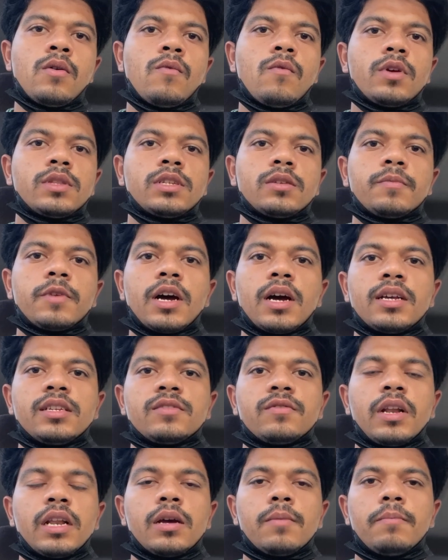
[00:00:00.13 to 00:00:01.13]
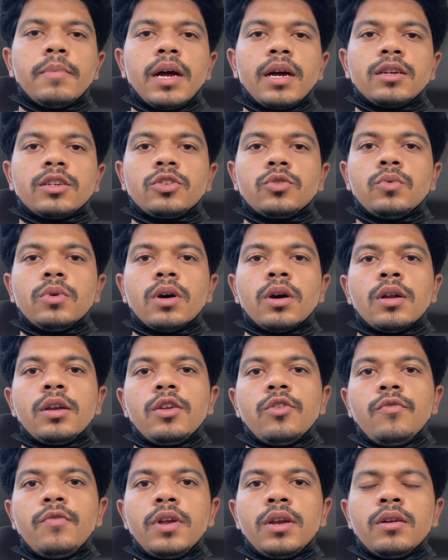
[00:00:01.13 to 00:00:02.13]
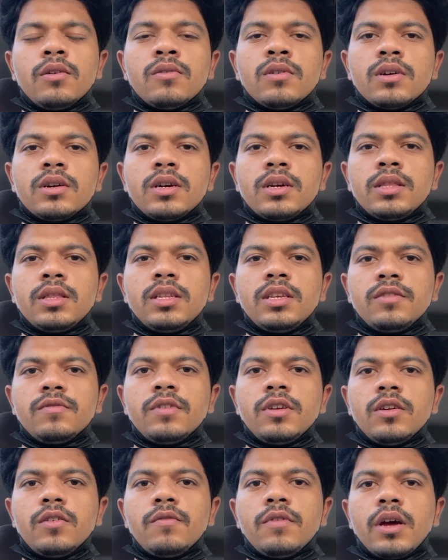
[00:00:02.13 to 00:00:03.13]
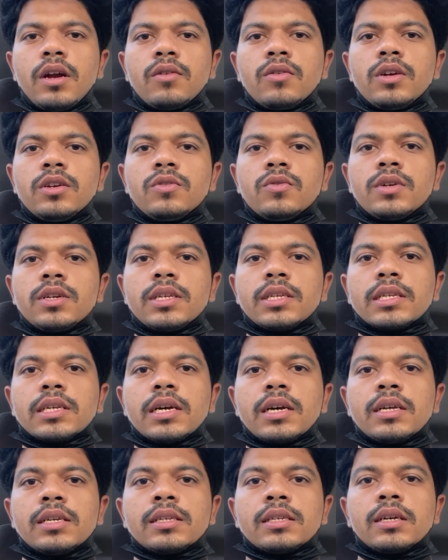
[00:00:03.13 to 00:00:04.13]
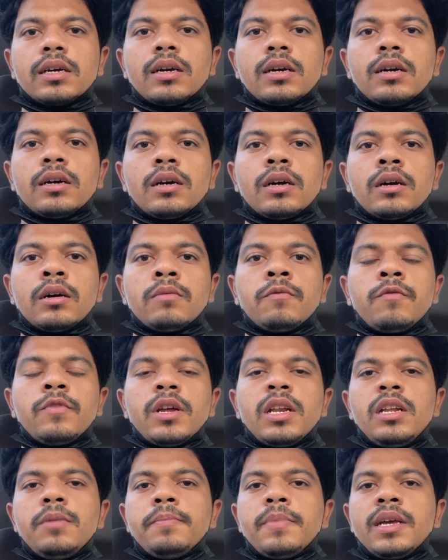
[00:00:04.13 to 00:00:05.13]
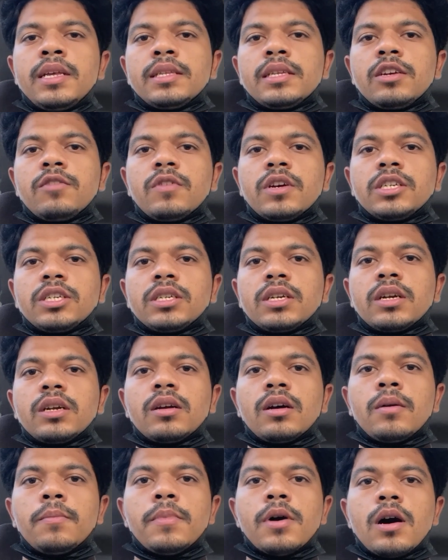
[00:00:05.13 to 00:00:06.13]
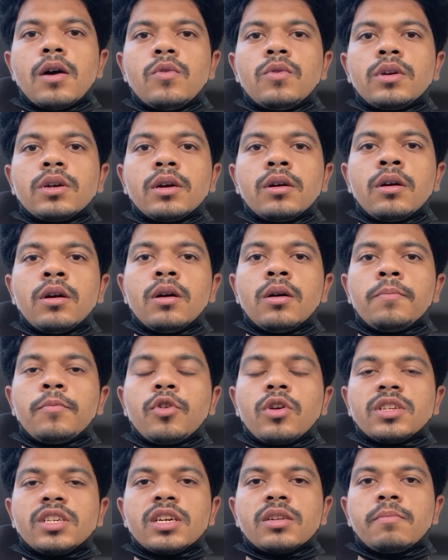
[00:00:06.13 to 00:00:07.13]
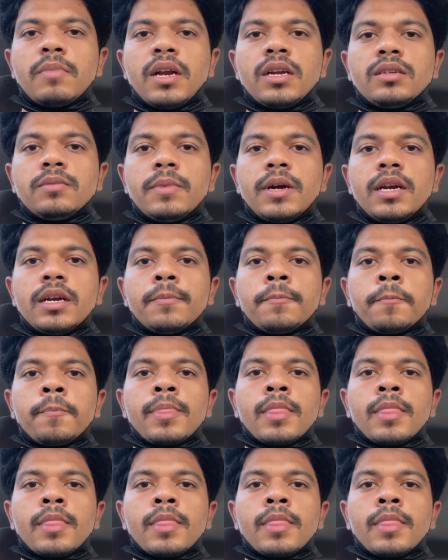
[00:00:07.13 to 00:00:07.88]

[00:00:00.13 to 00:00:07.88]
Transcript: What's up guys, welcome back to a new video. In this video we are going to discuss a really basic question about project management.